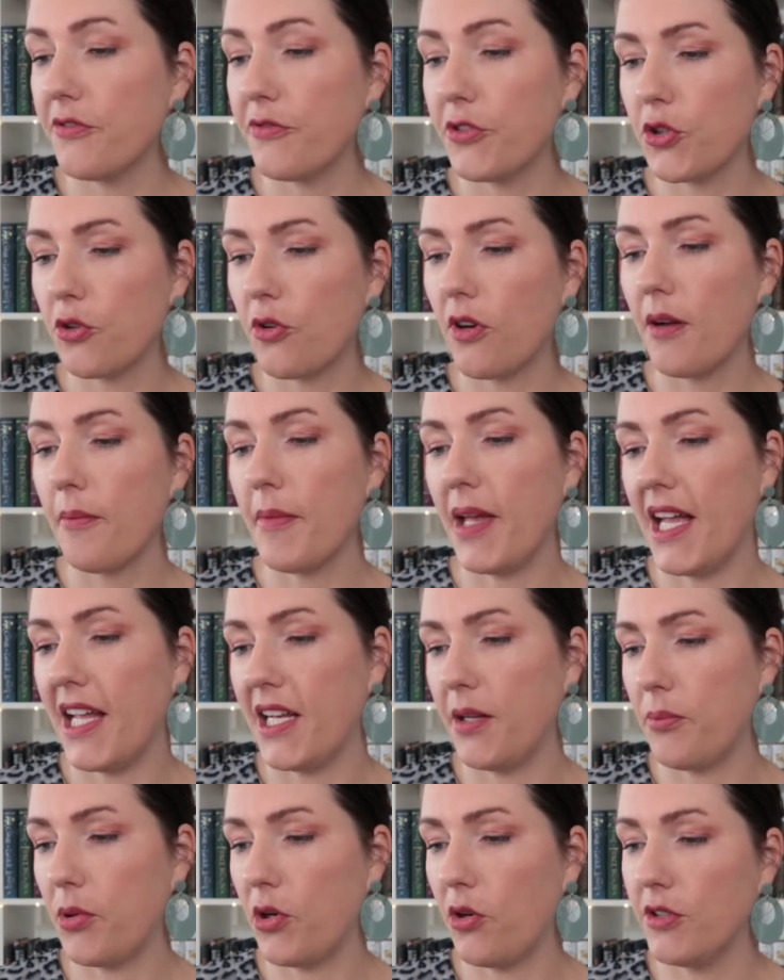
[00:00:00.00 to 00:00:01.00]
fedora man
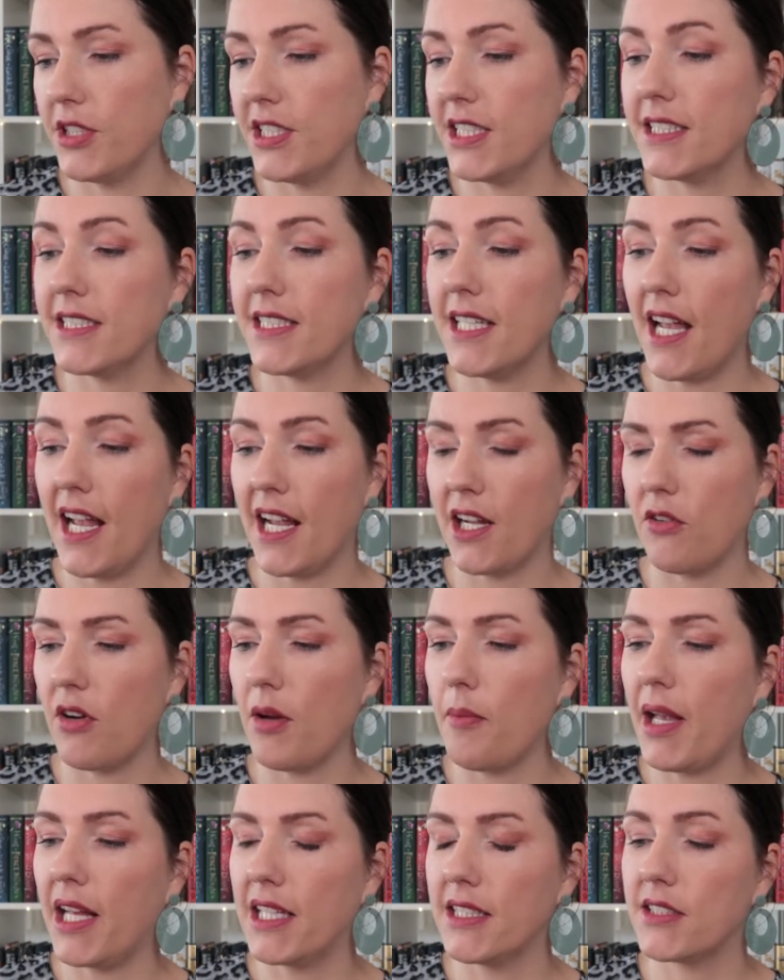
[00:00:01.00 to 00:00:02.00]
approaches the angry
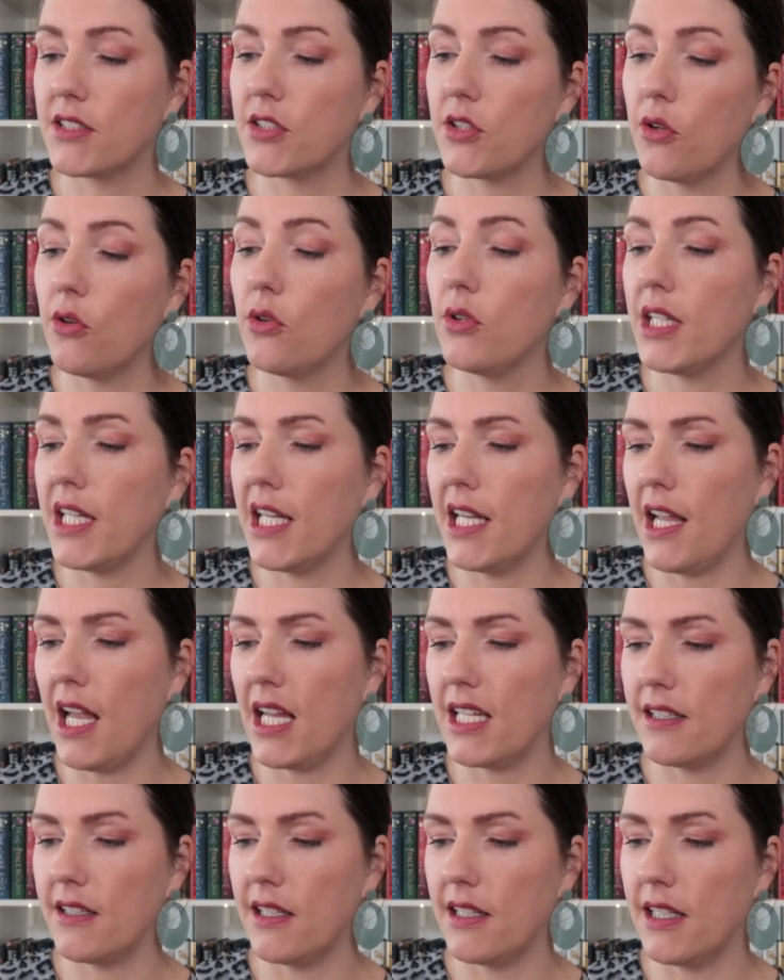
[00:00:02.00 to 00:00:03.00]
man slowly
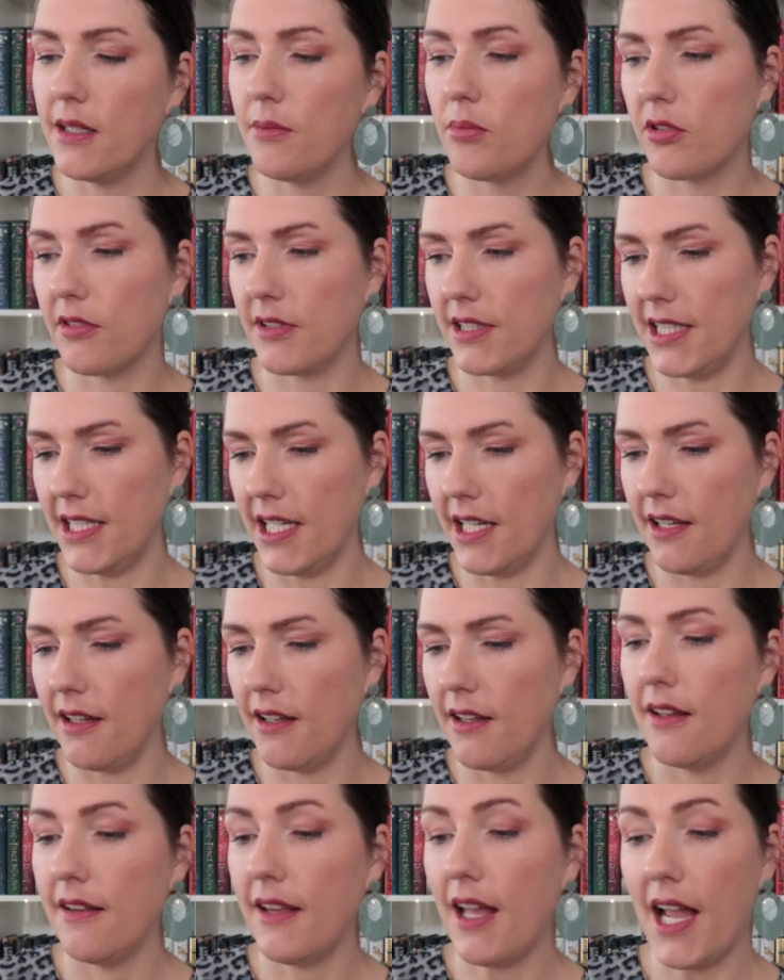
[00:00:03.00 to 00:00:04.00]
and deliberately.
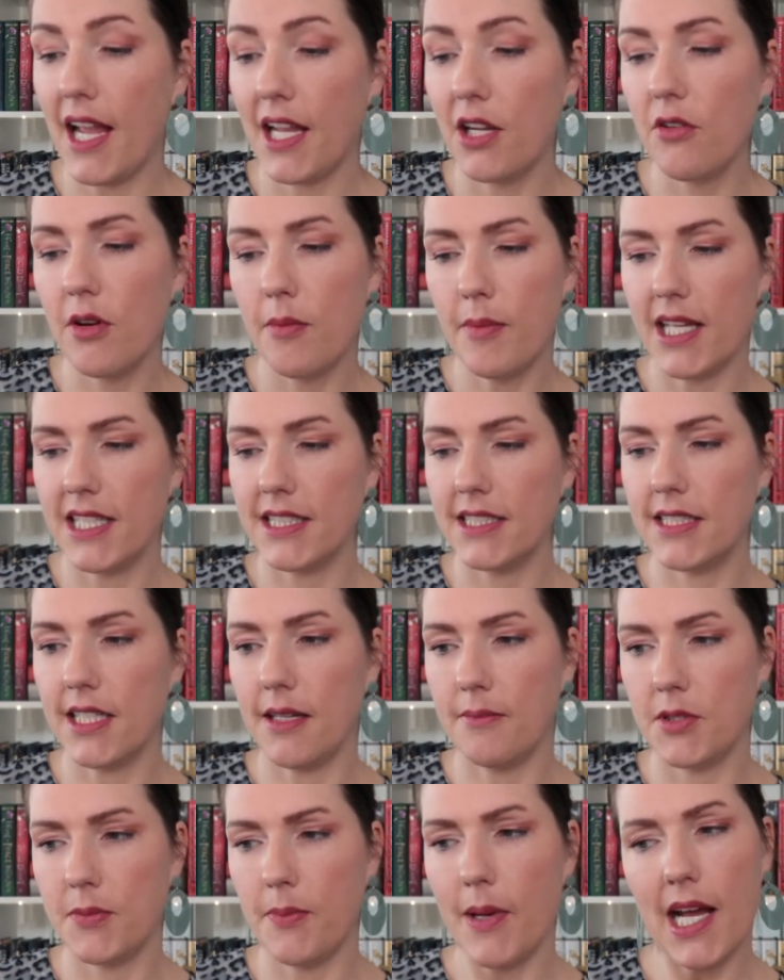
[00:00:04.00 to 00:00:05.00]
The angry man
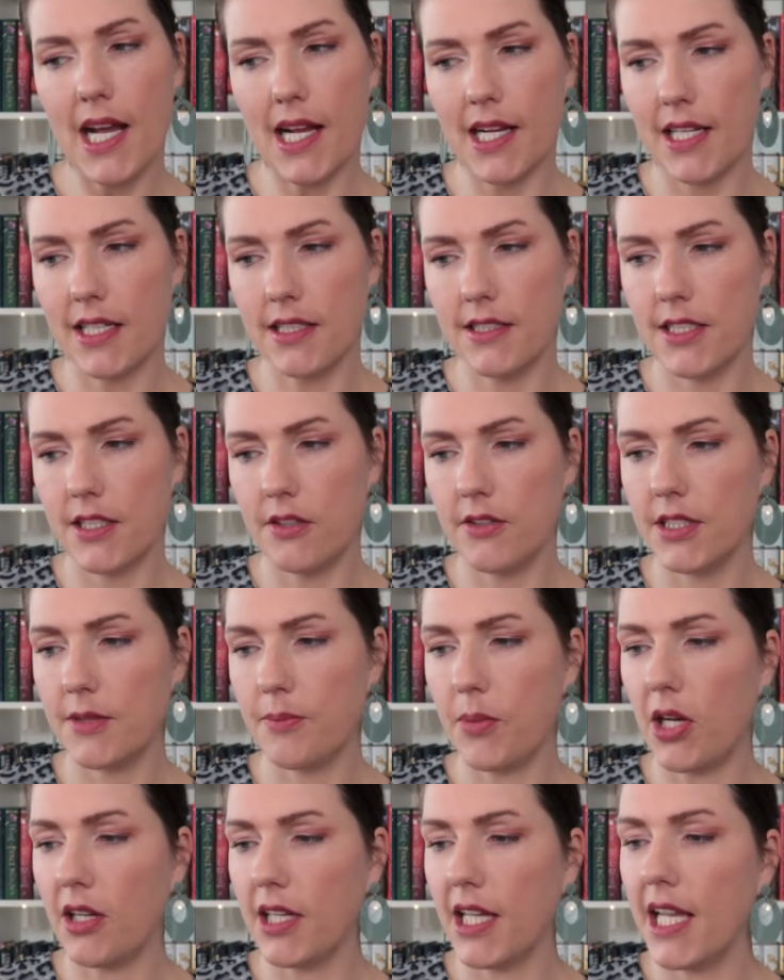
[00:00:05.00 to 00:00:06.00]
steps back until his
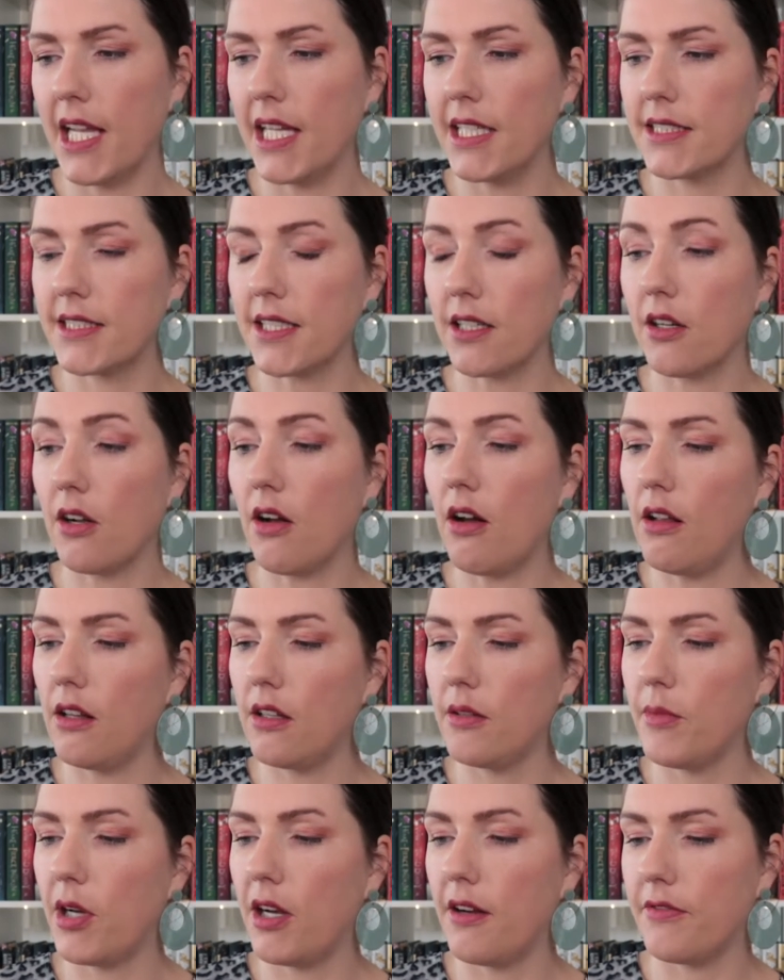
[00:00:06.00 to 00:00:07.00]
body hits a
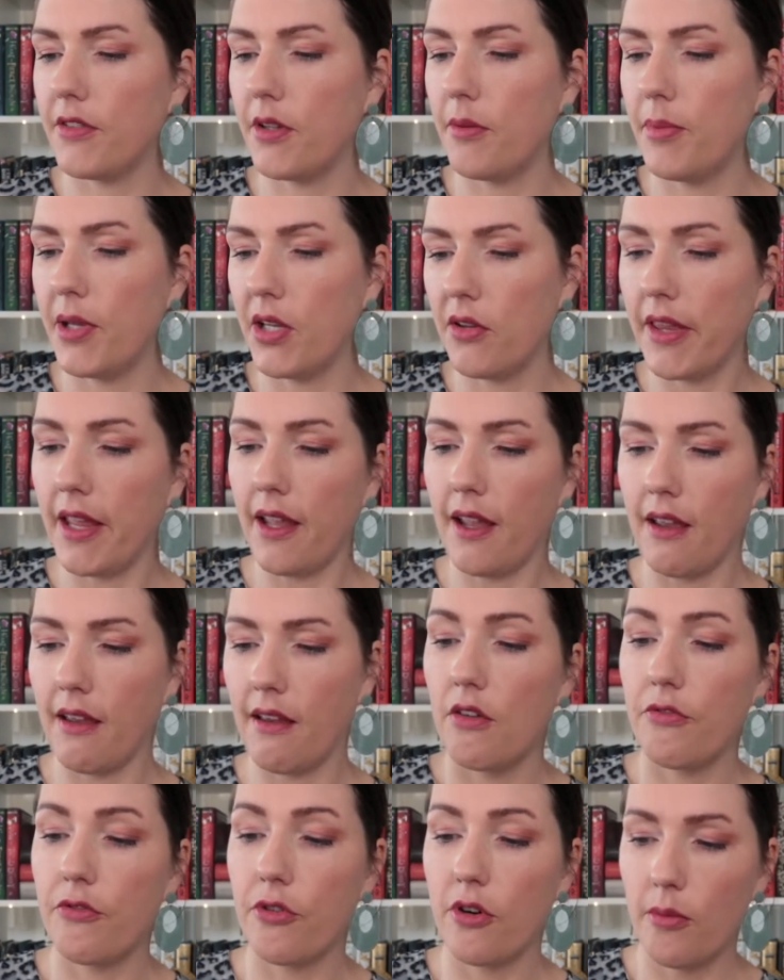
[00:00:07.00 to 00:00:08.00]
column of the building.
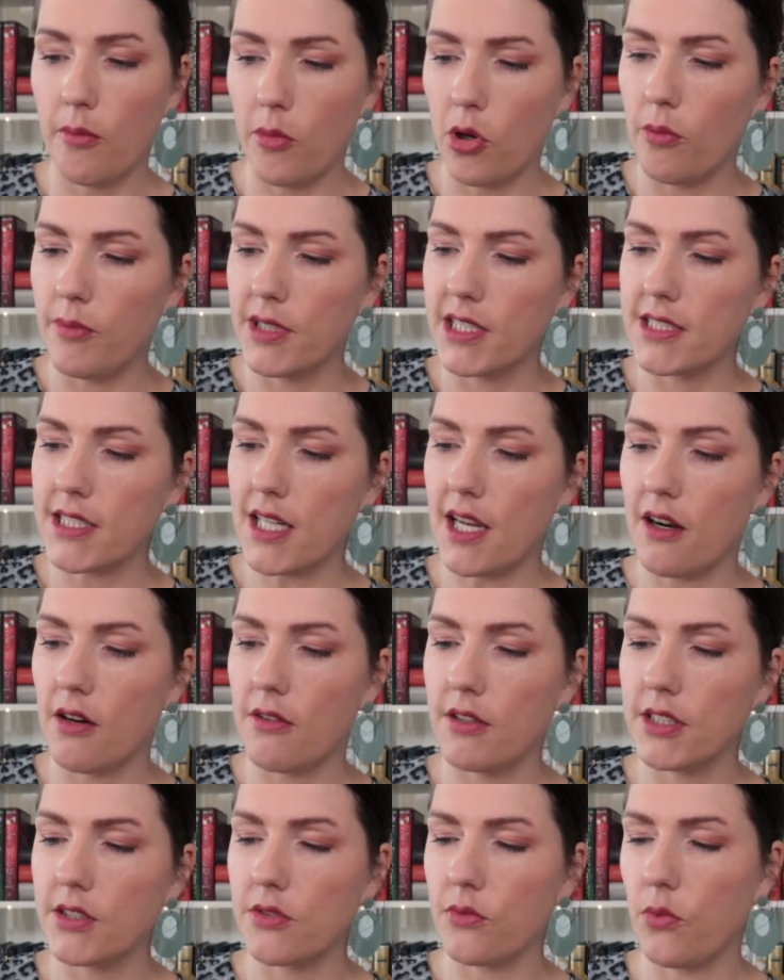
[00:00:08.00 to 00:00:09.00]
For a moment,
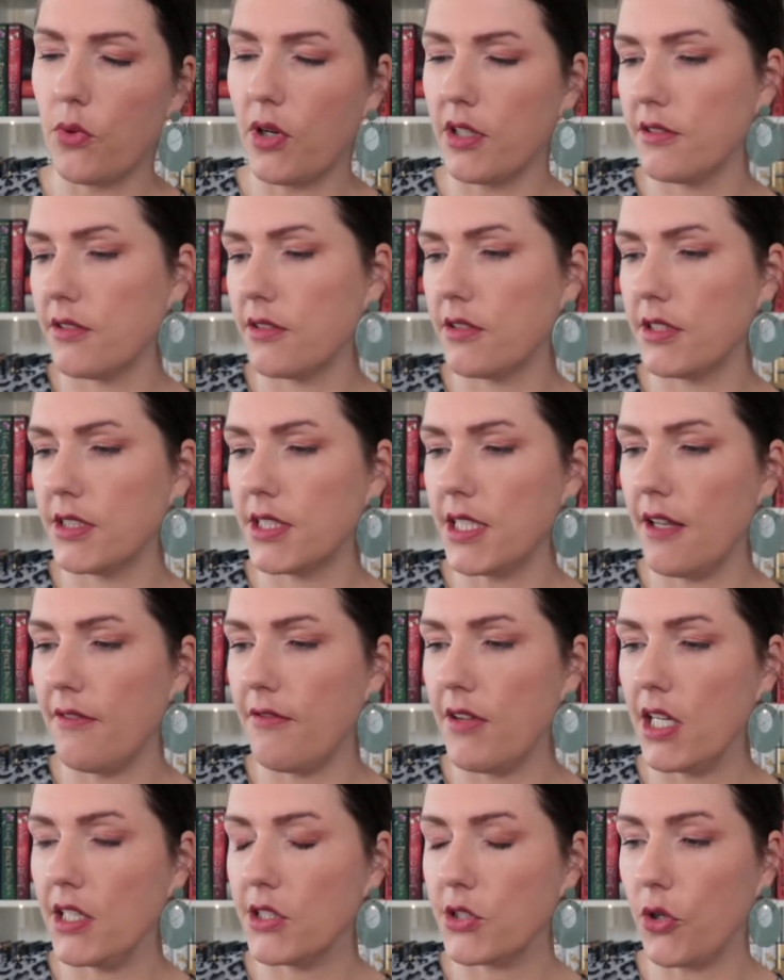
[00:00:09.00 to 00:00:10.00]
Aris wonders if
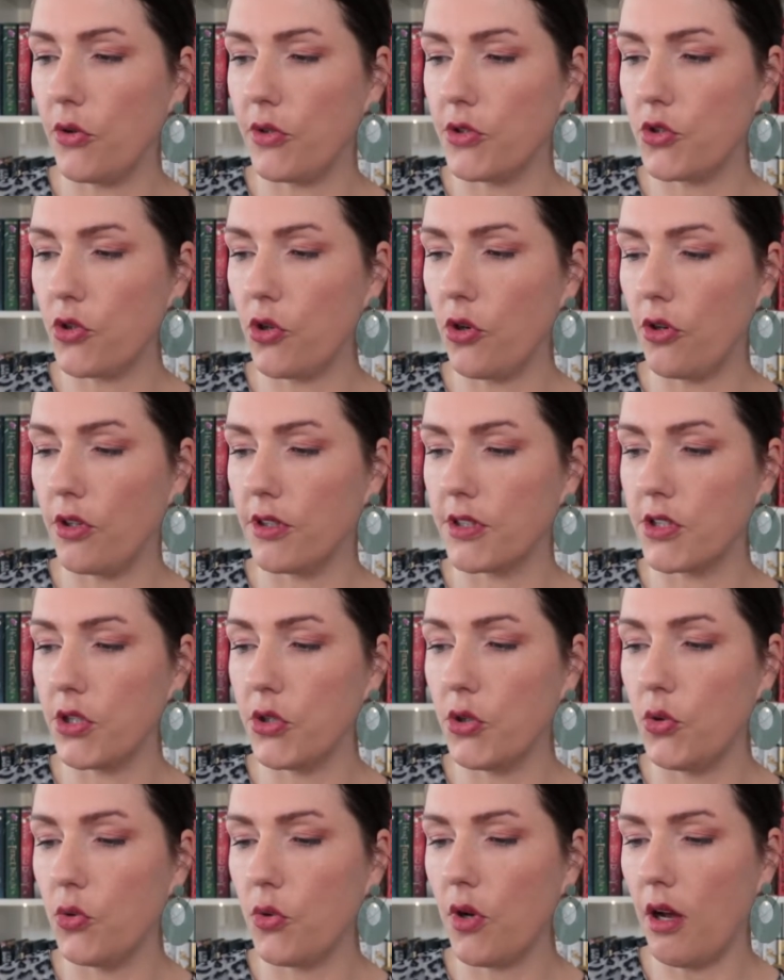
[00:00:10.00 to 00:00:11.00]
he's going to hurt the
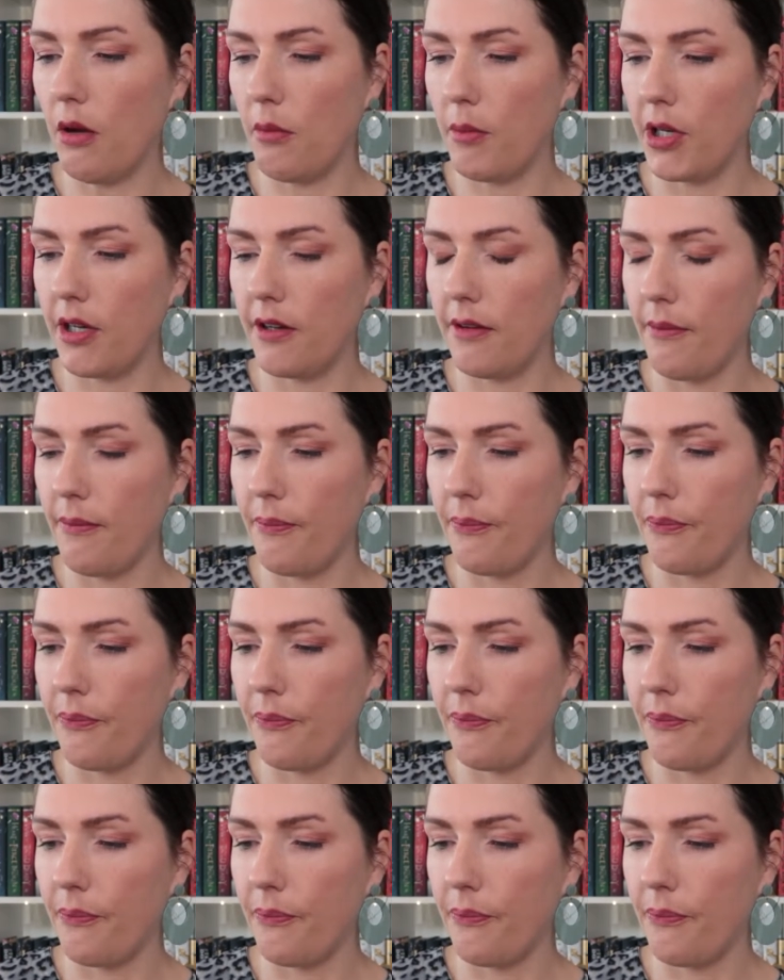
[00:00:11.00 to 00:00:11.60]
newcomer.